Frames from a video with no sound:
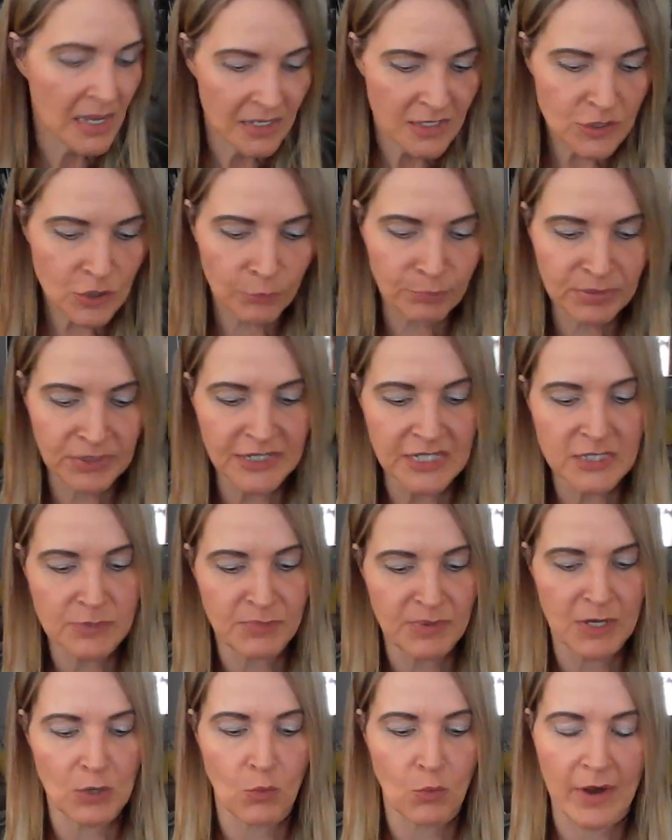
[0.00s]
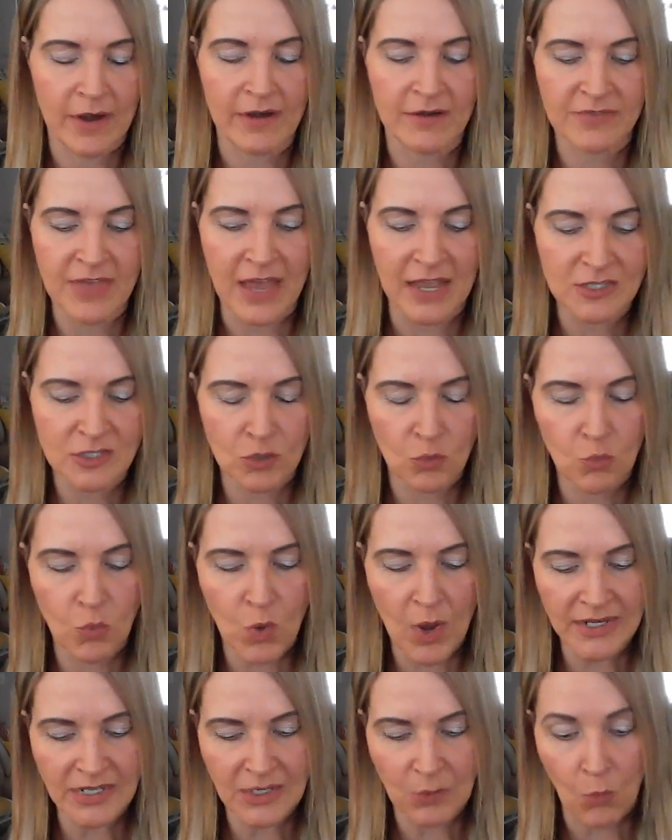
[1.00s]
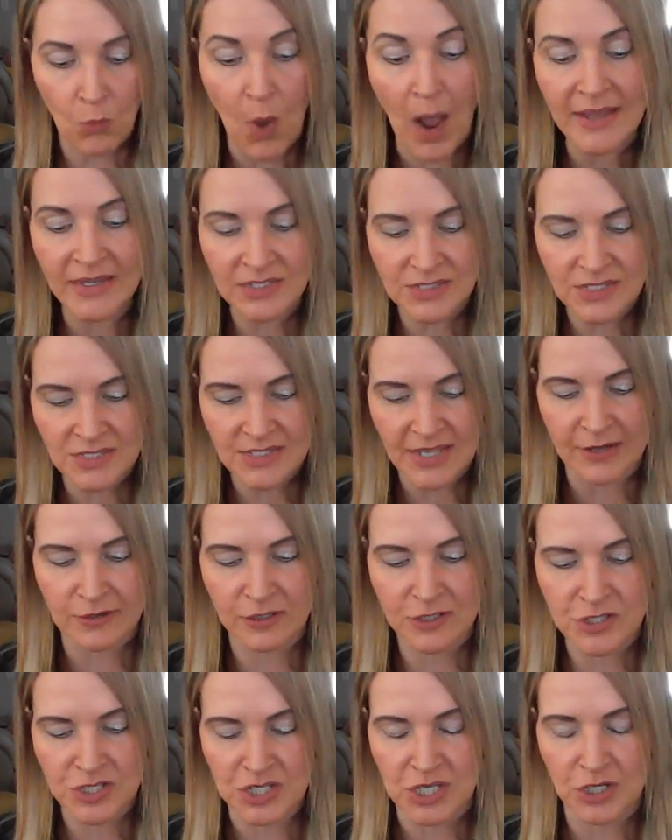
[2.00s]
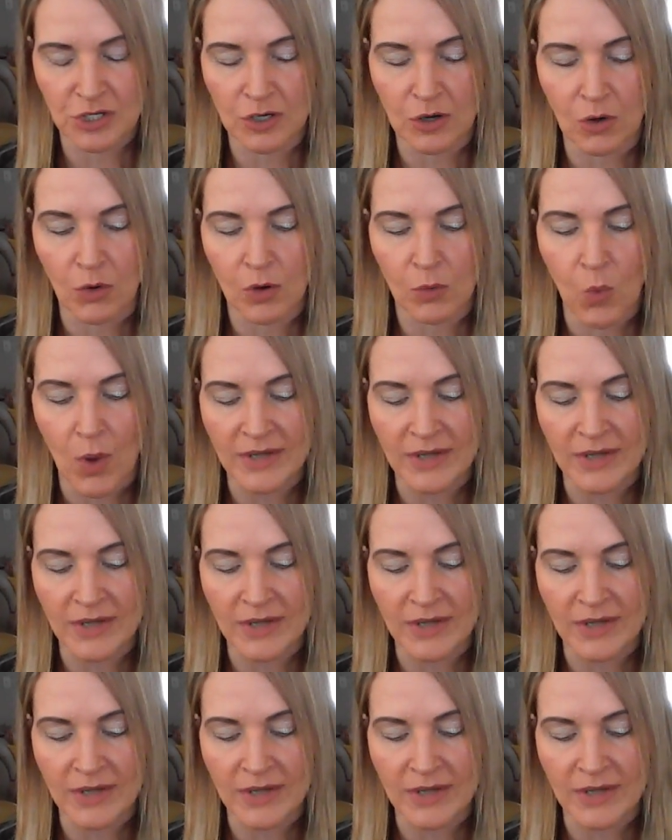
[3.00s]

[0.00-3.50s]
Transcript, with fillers: So please be aware of that. So what? why is this energy here or